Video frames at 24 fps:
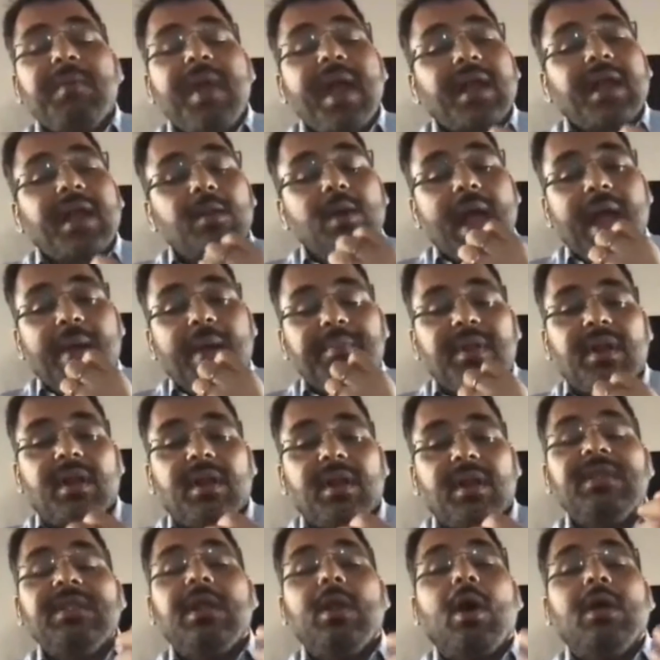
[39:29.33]
Coming back to
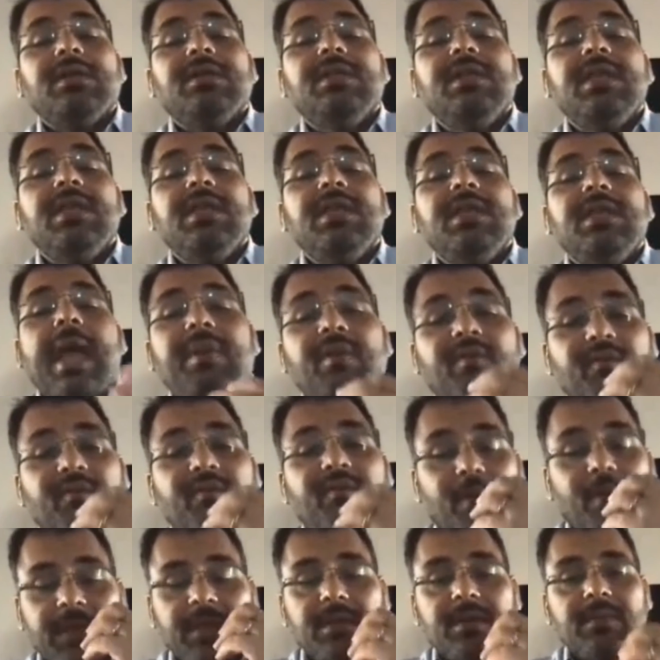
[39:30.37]
Apple, when they launched the
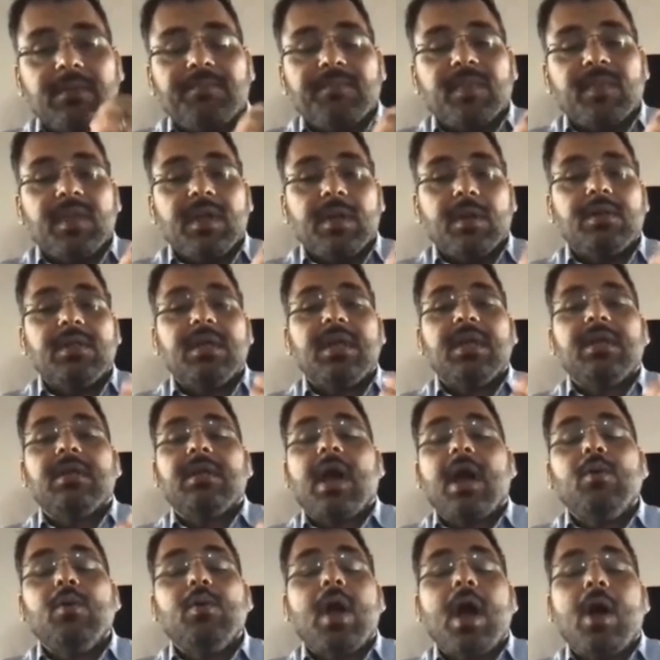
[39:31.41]
Apple Watches,
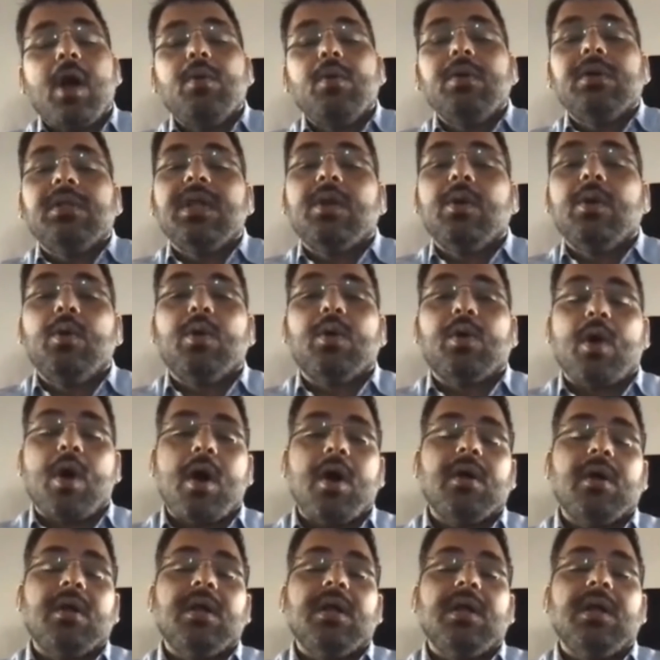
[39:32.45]
you know, they how could
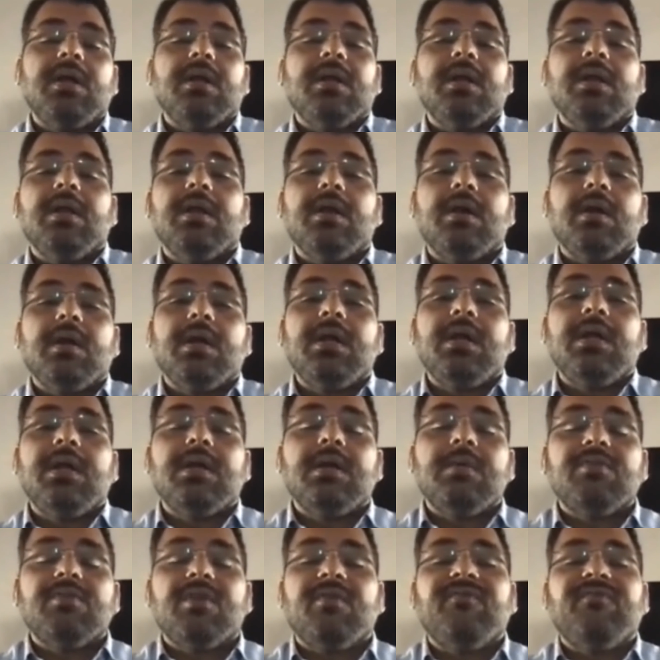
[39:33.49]
they go wrong
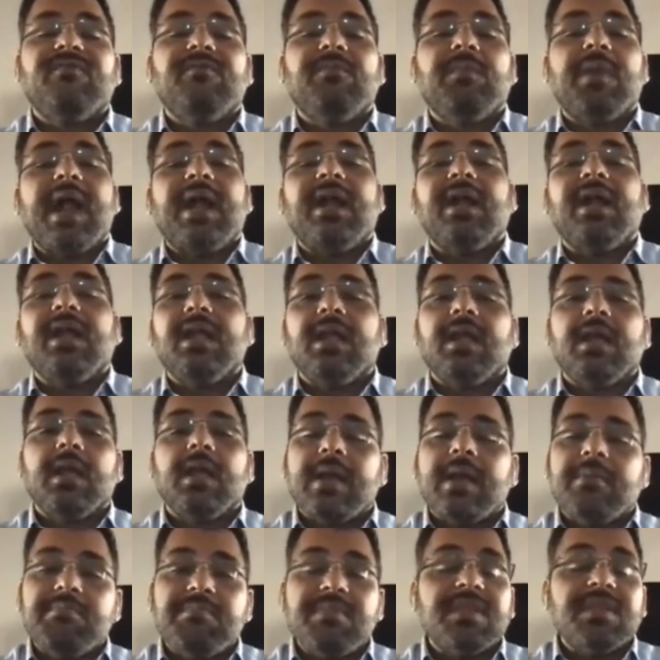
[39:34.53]
in terms of
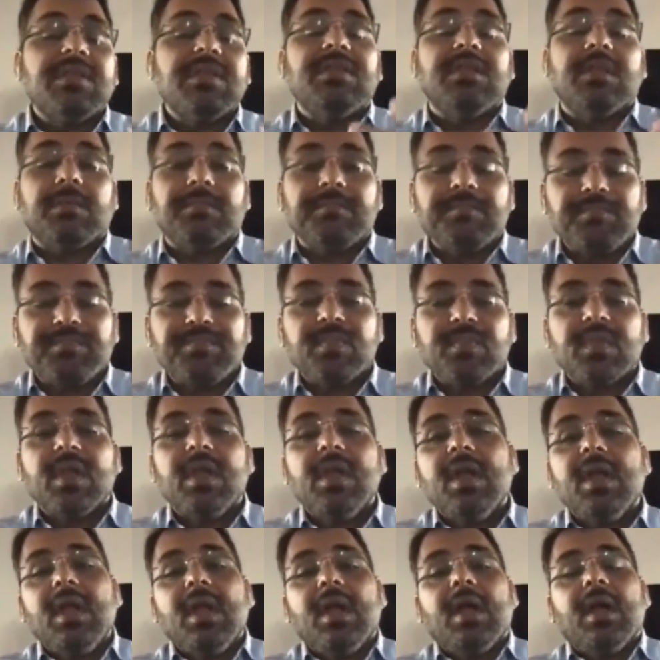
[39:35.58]
branding and messaging?
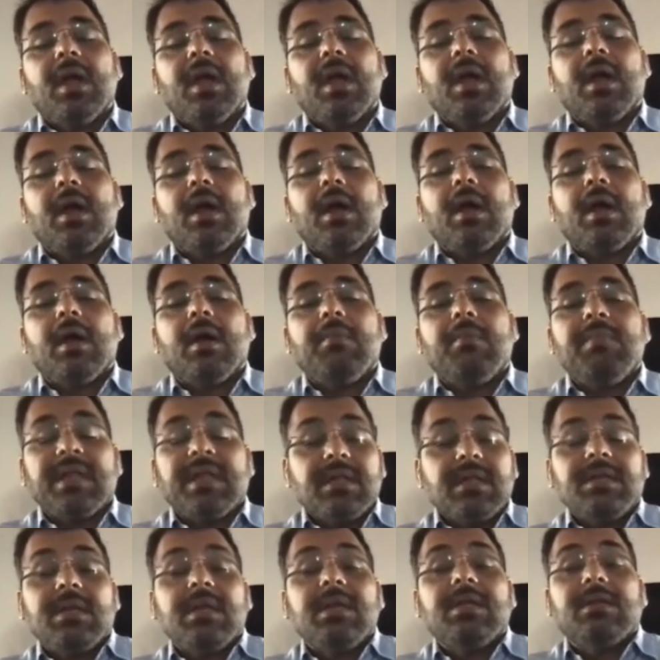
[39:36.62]

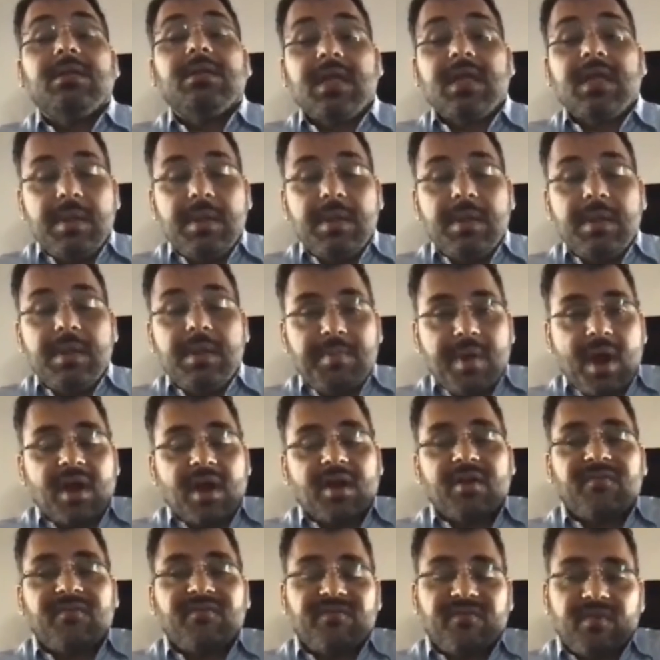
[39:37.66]
Messaging is key
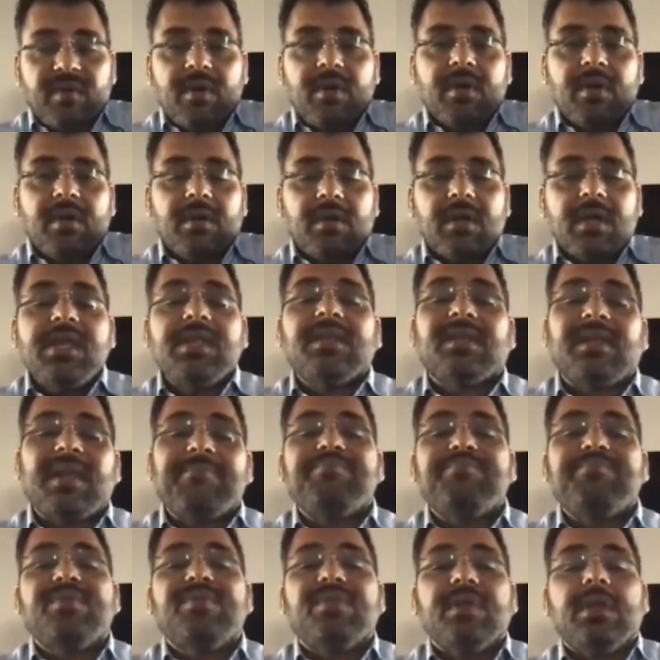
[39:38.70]
part of
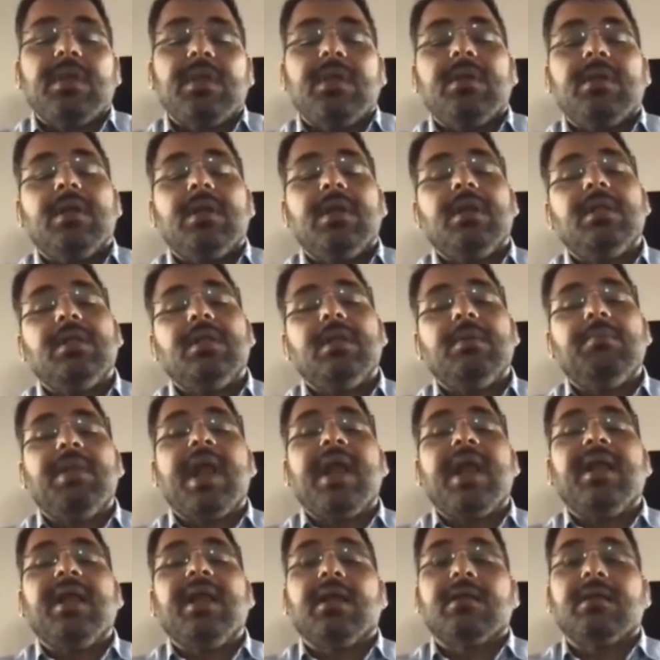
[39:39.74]
key steps
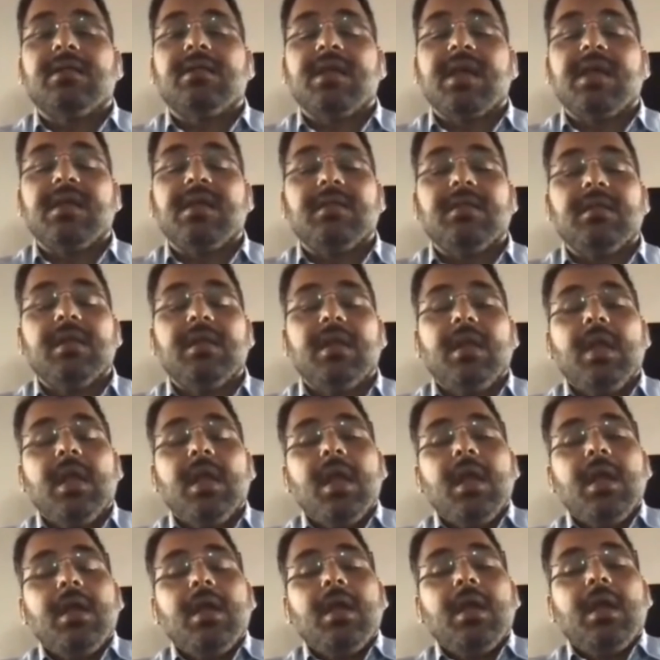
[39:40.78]
in the branding
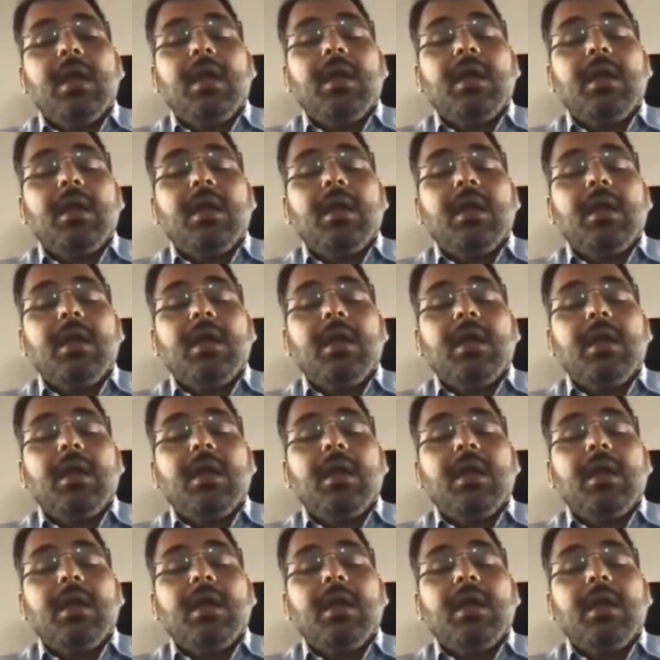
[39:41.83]
exercise.